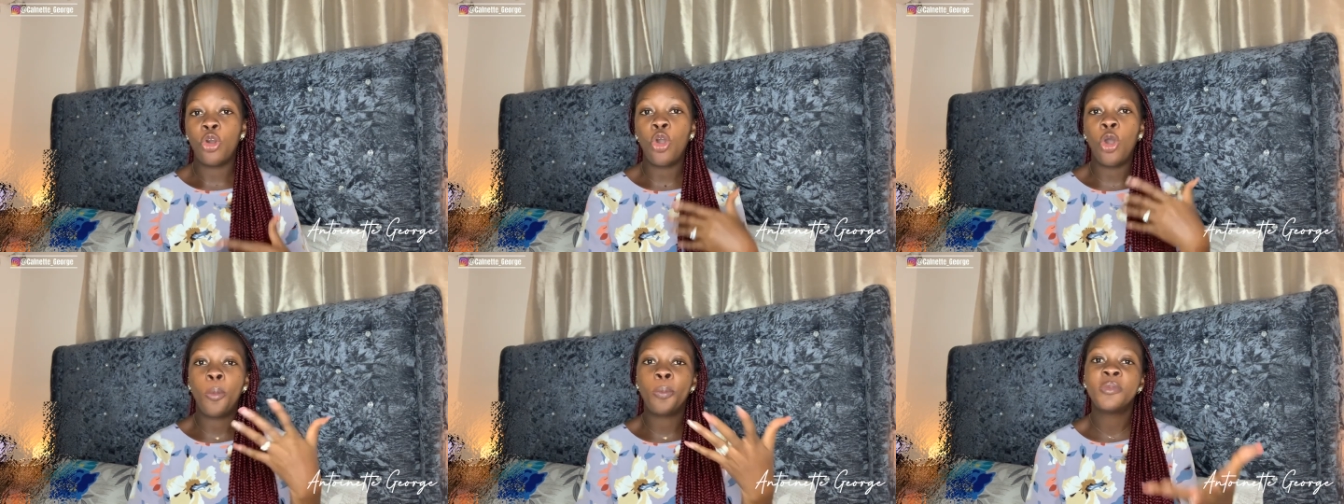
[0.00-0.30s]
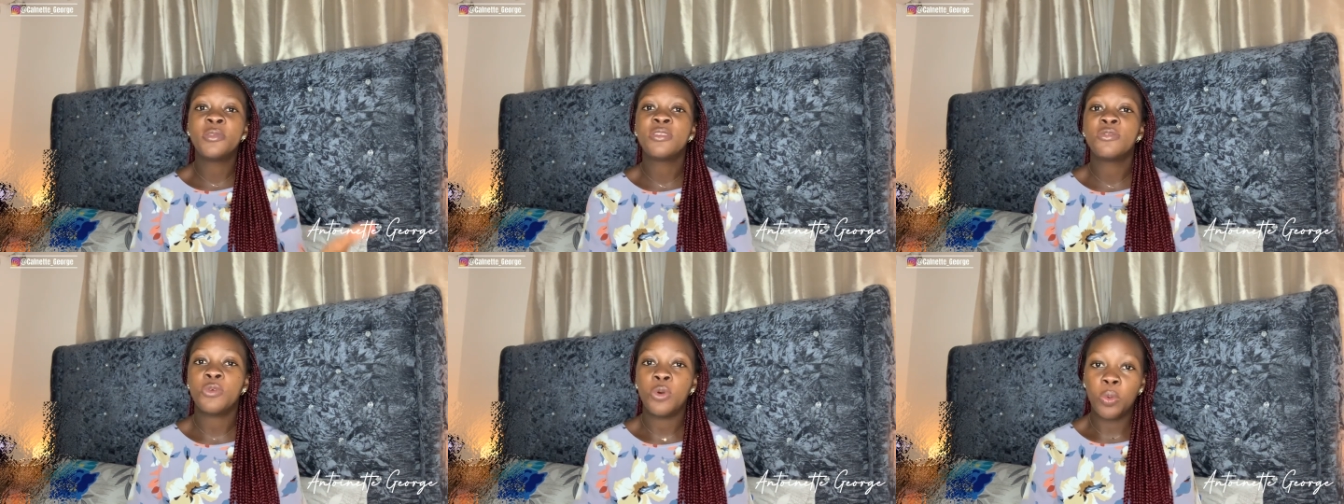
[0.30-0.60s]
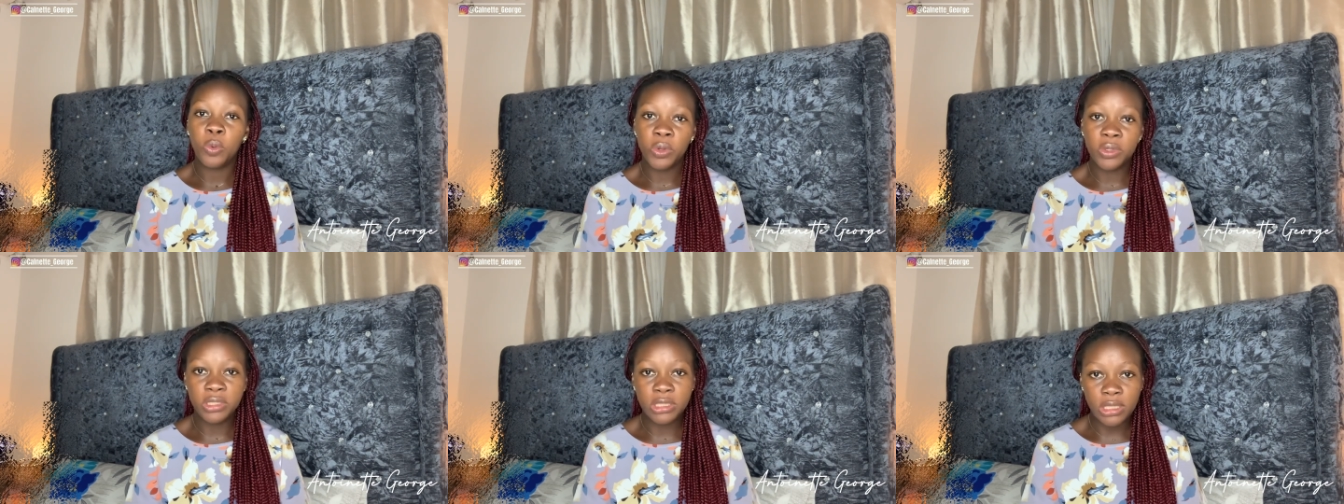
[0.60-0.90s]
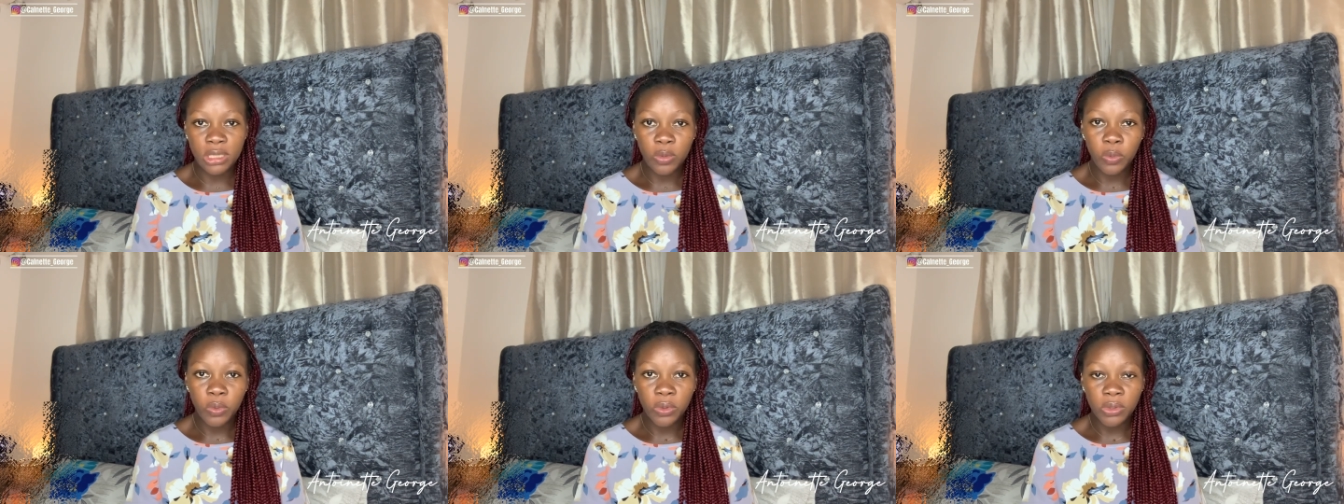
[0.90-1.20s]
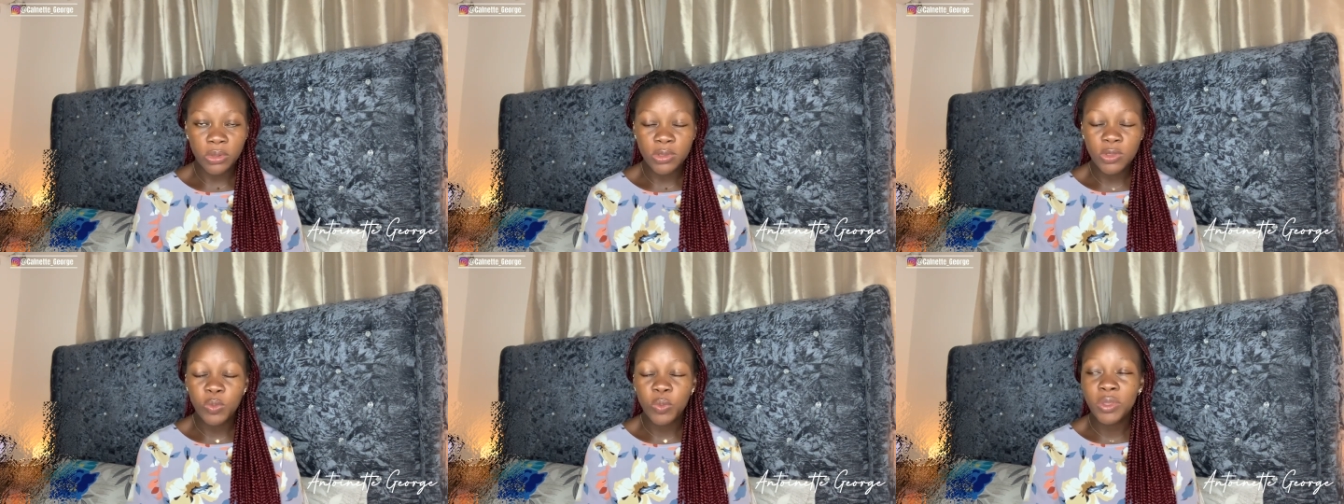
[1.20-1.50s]
opt for what they
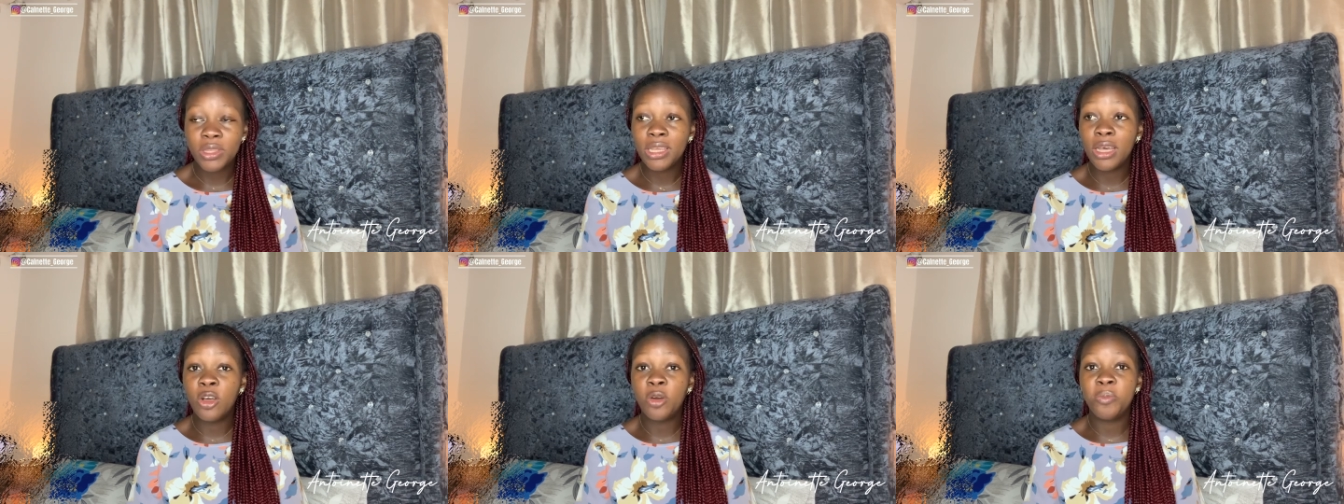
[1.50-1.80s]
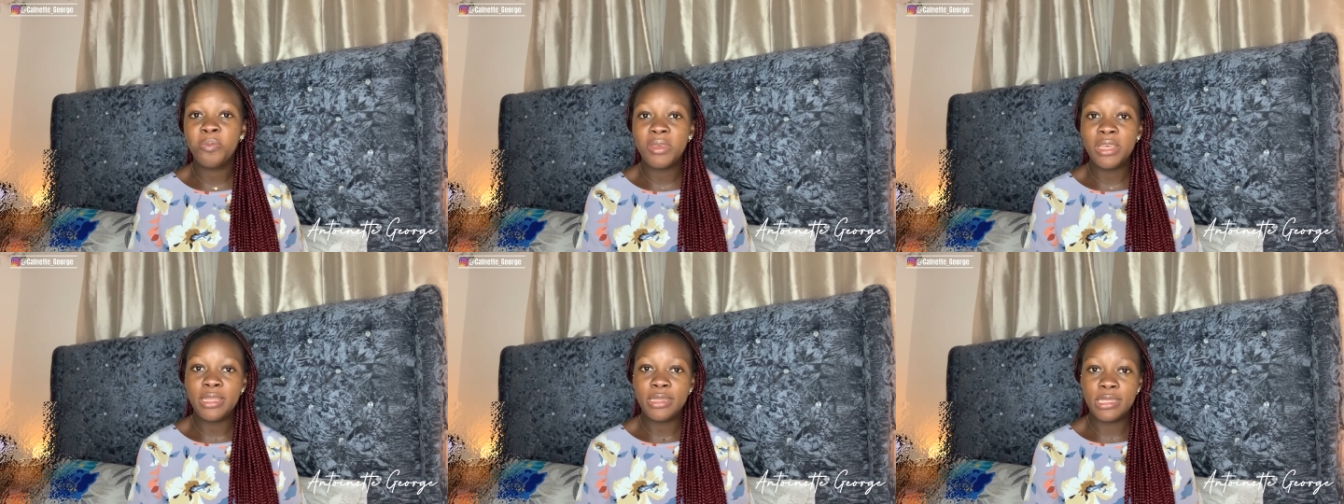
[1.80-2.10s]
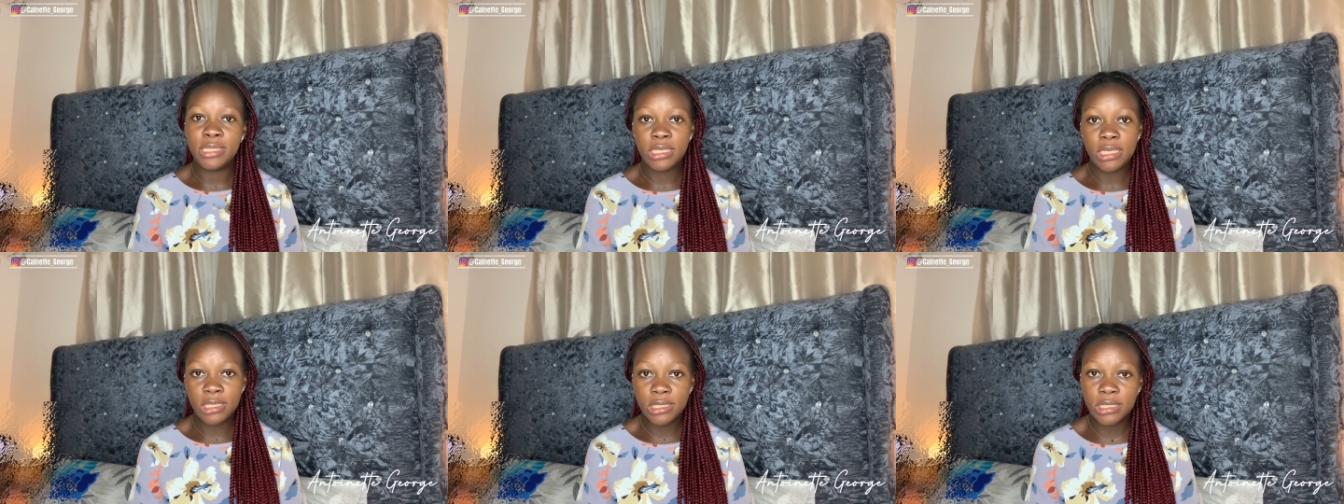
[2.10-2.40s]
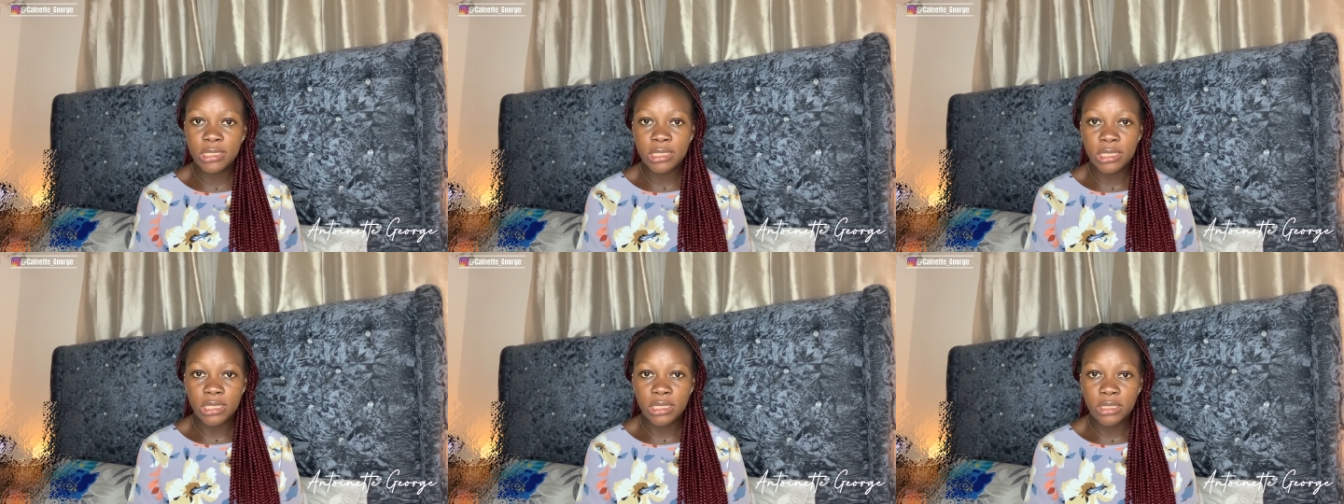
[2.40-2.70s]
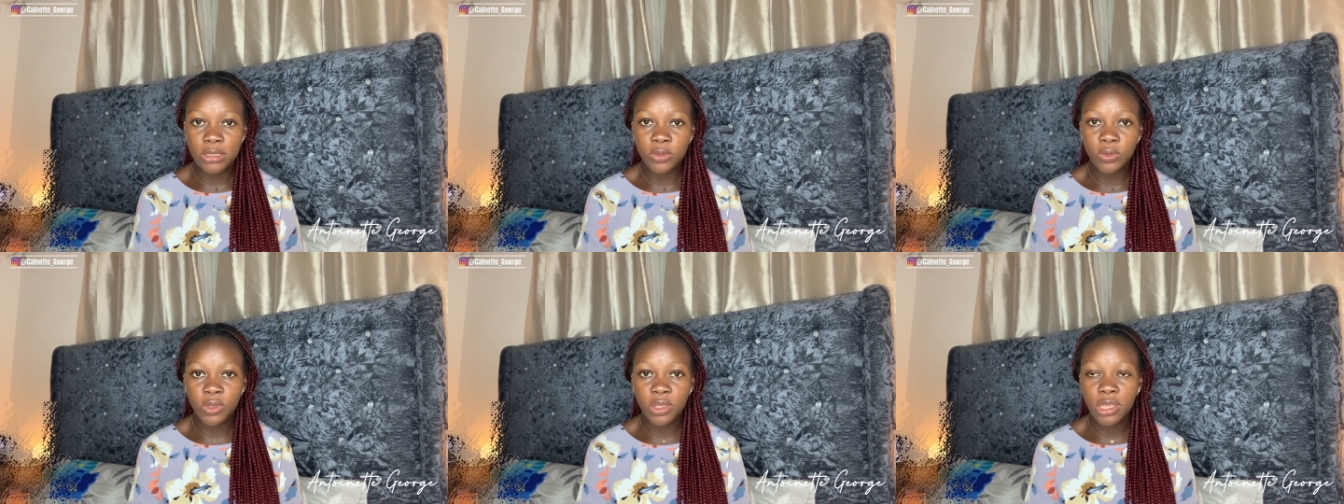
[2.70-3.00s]
want without being tested
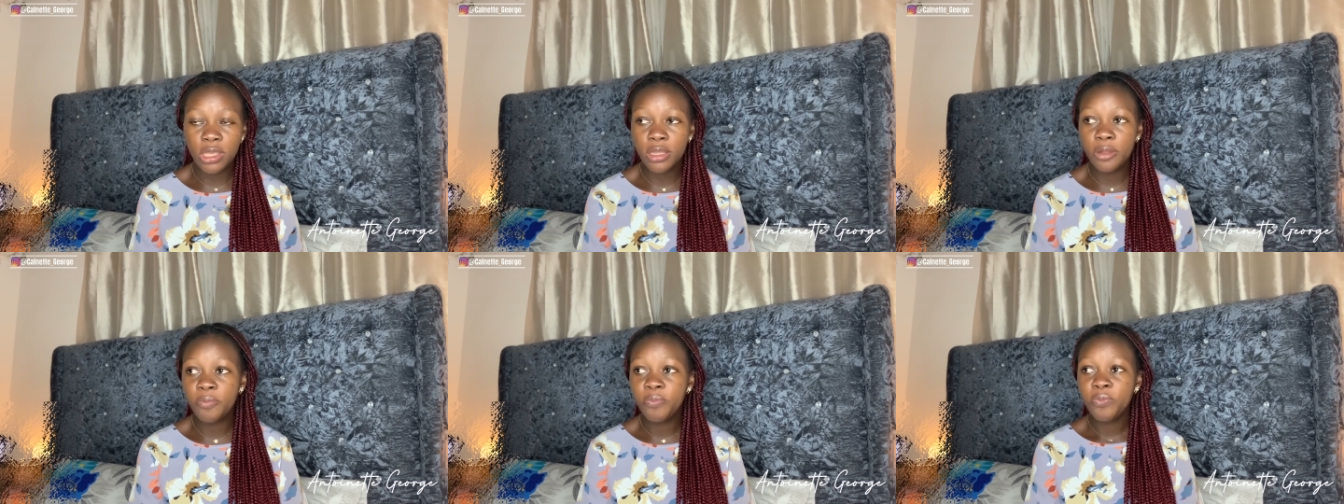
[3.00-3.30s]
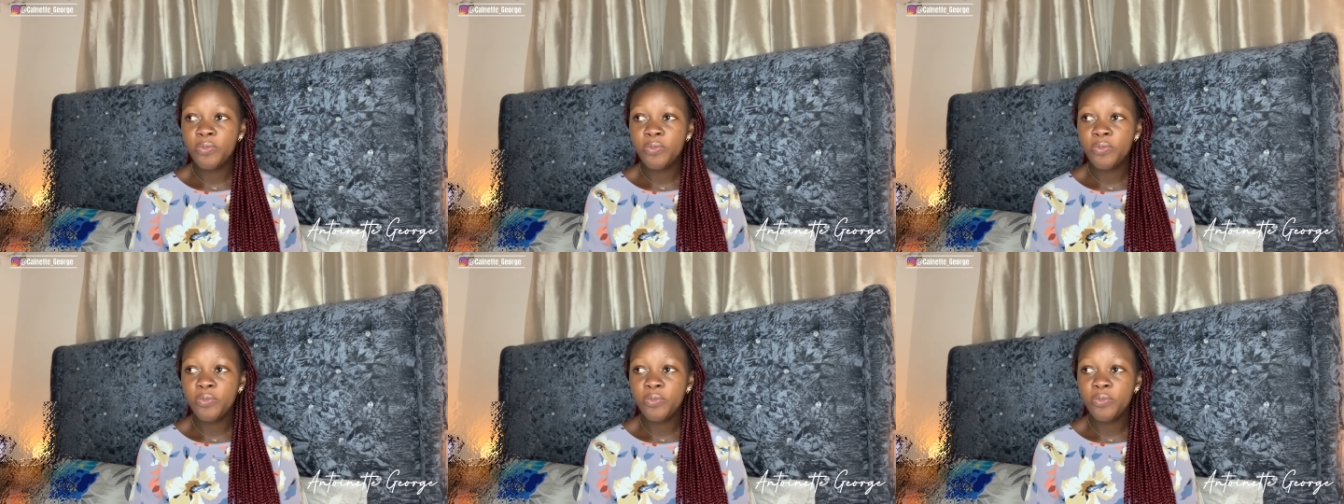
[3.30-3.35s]
okay